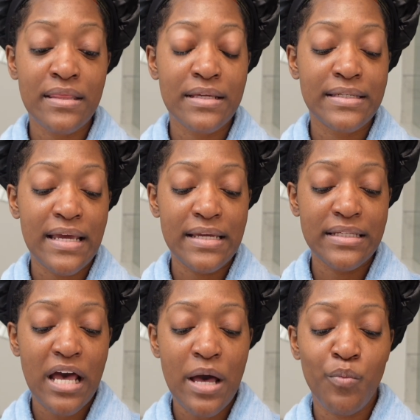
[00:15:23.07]
the
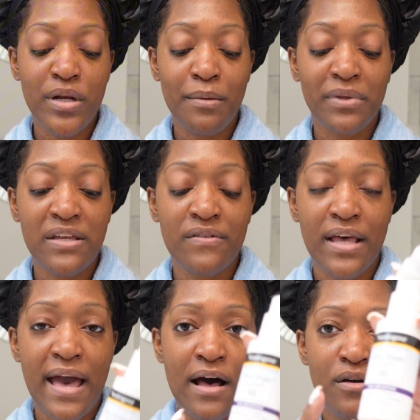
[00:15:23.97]
daytime when I'm leaving the
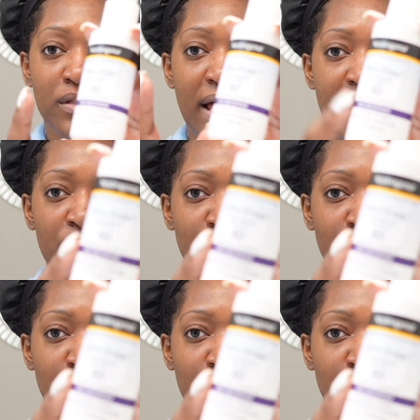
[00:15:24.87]
house, I